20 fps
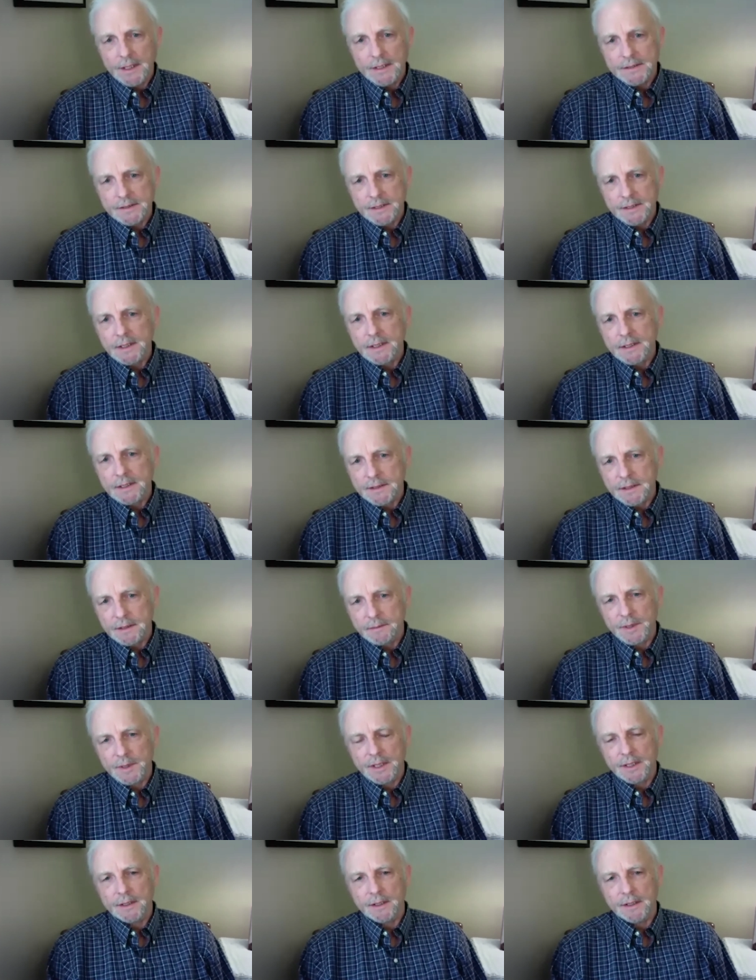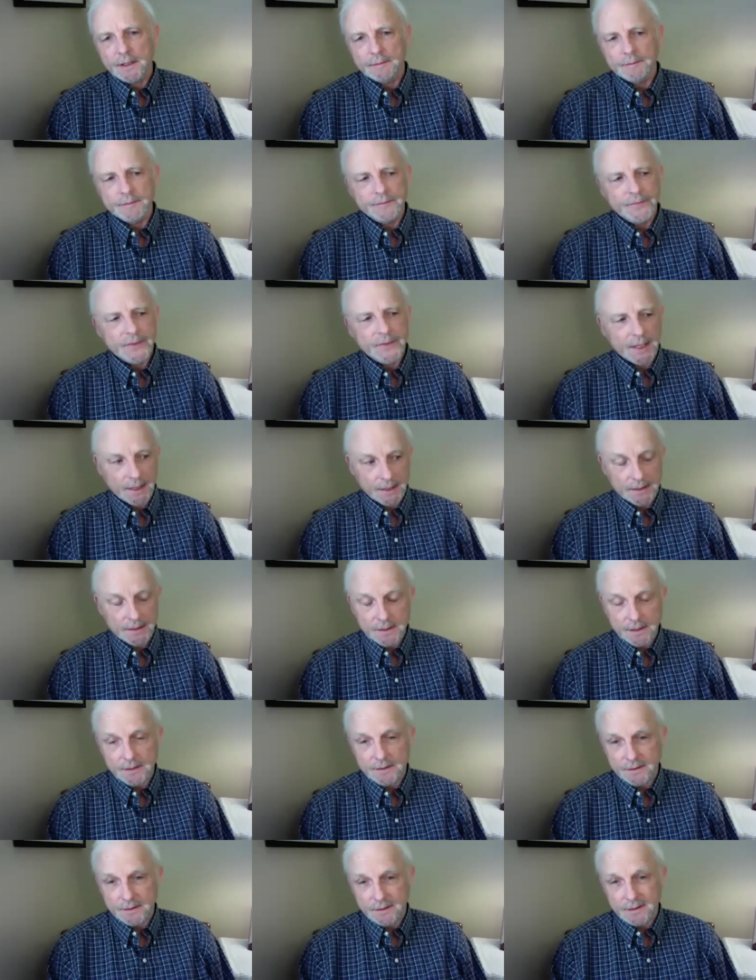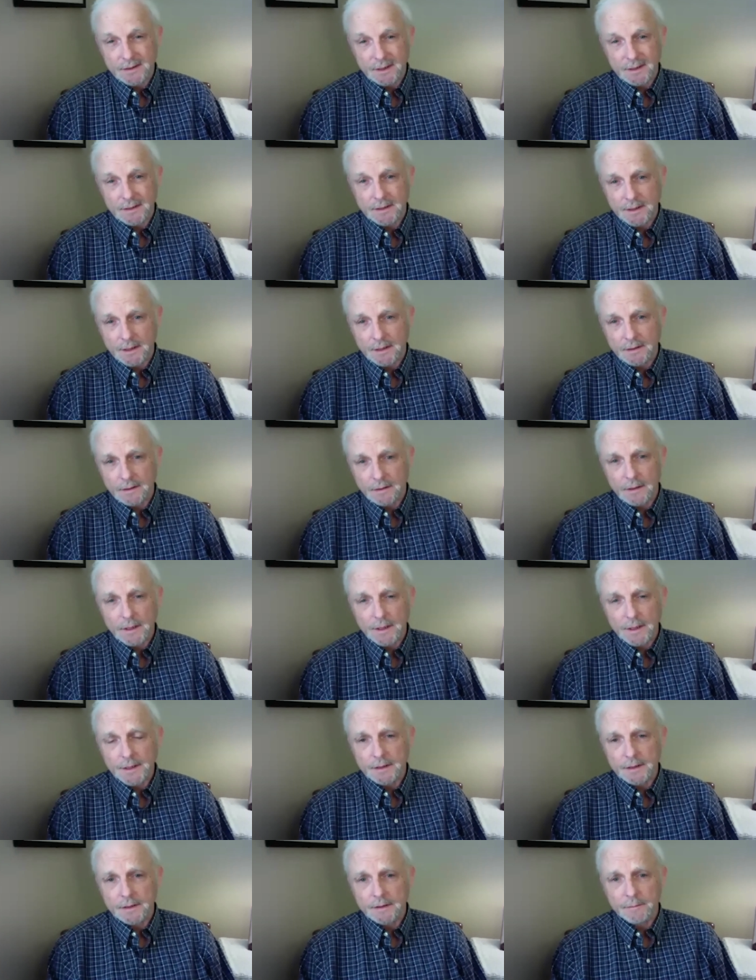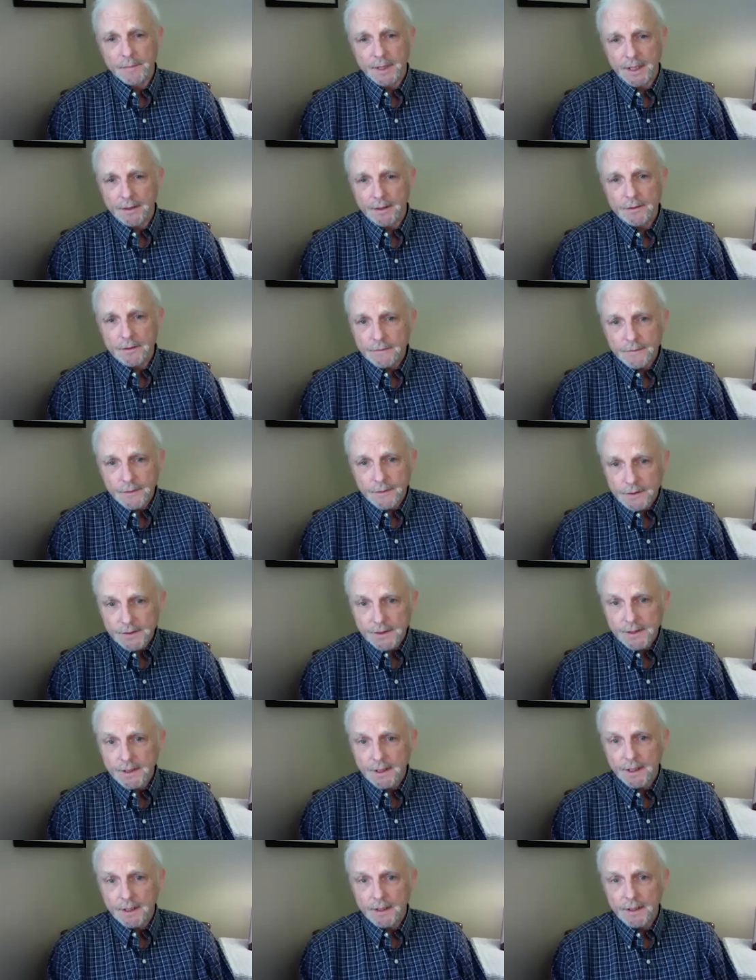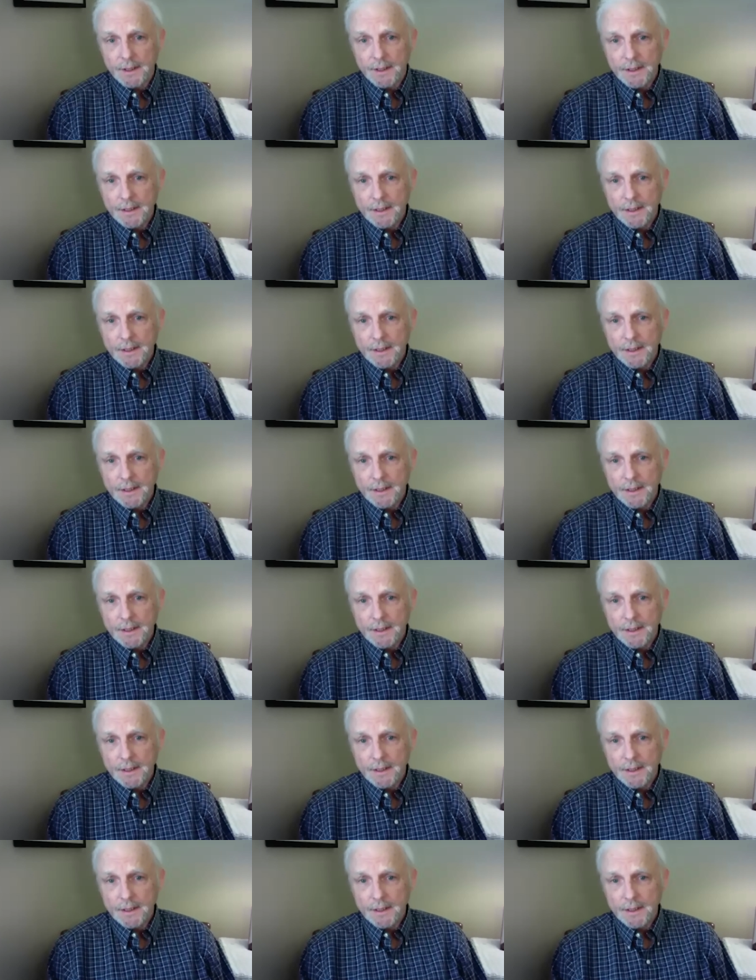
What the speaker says: cities that become engines, as I said earlier, of biodiversity,